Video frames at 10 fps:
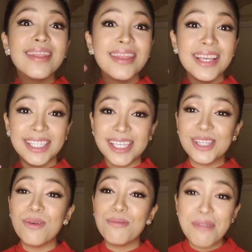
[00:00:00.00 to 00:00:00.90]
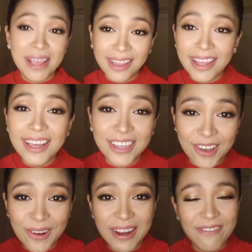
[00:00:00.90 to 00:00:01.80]
this is a really
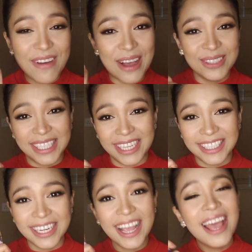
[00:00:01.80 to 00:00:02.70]
good foundation.